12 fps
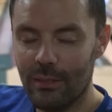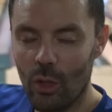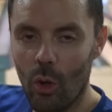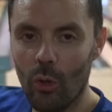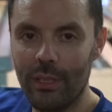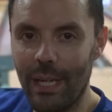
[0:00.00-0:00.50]

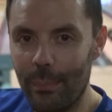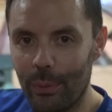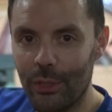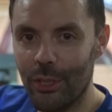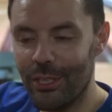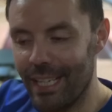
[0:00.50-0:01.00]
core
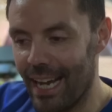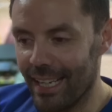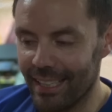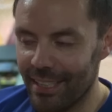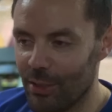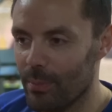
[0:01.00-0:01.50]
temperature
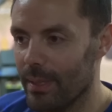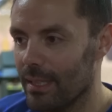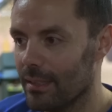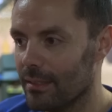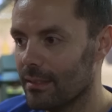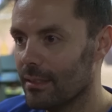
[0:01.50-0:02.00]
down a little bit,
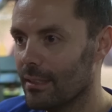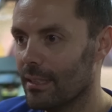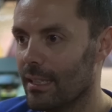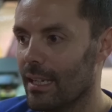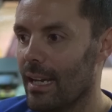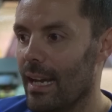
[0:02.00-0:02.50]

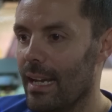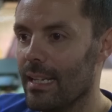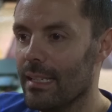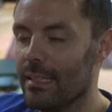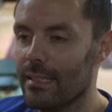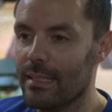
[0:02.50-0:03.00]

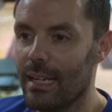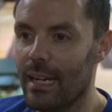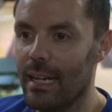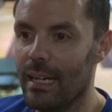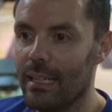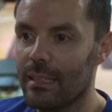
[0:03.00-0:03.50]
and
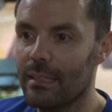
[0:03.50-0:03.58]
yeah,